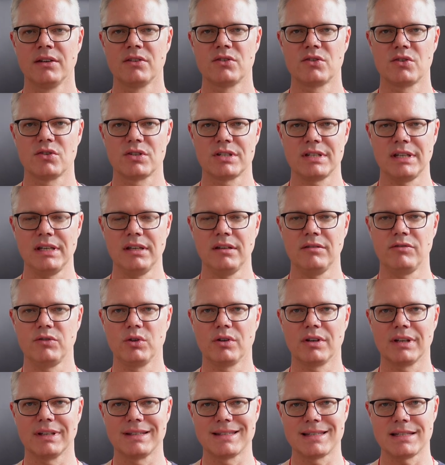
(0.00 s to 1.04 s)
to see if you
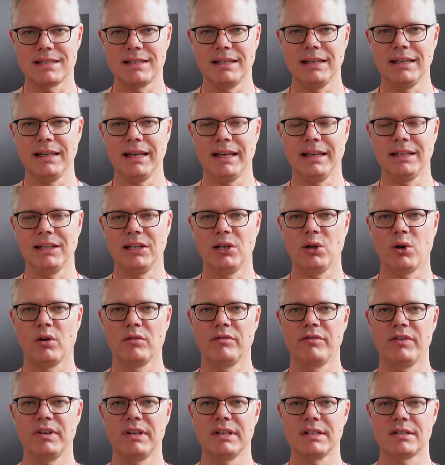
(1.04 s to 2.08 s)
can see any
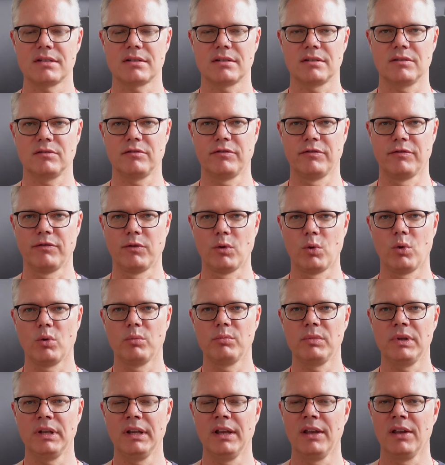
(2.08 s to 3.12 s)
obvious
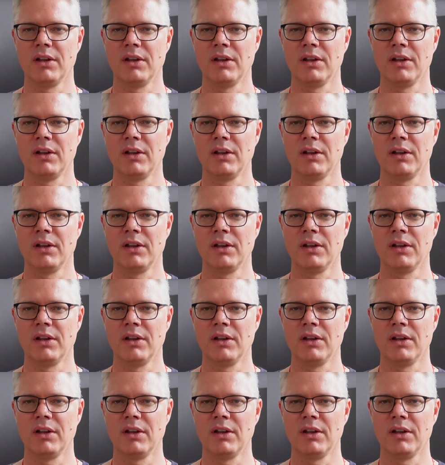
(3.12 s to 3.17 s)
form